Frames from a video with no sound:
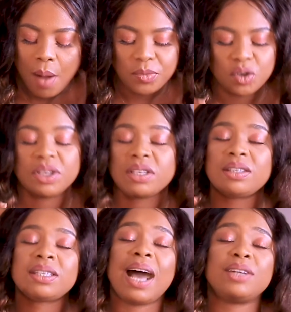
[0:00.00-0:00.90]
So it's a
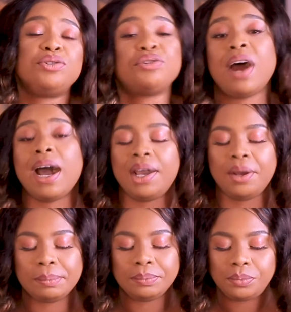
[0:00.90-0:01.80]
tad dry
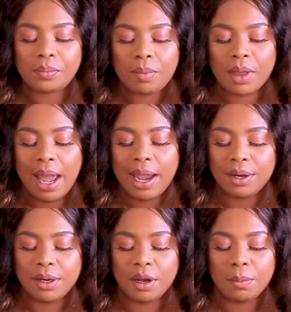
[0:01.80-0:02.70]

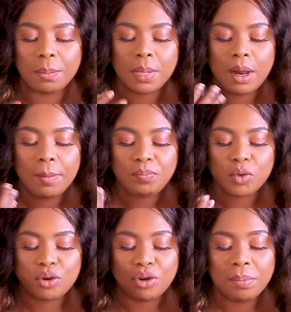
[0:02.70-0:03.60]
and um,
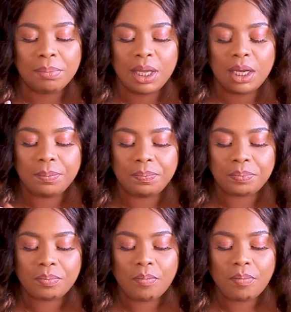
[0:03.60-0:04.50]
crumbly,
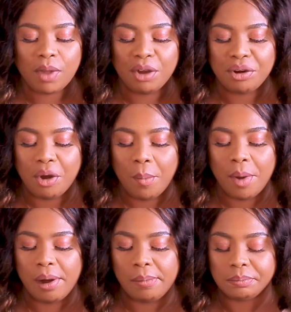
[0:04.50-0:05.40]
you know,
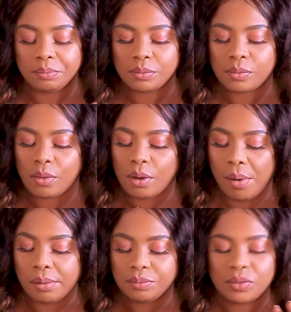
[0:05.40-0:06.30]
but
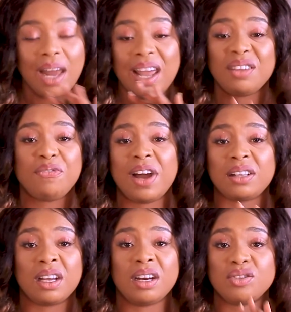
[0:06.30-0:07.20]
I like the fact
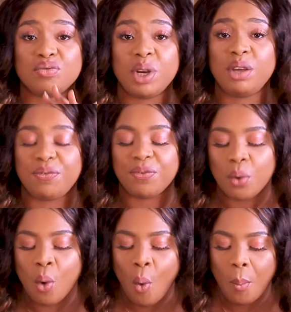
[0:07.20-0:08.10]
that it's really
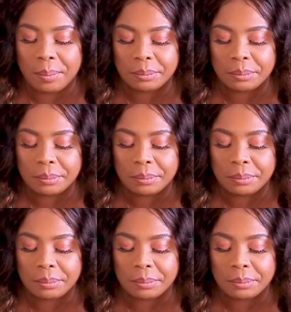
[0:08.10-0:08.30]
full.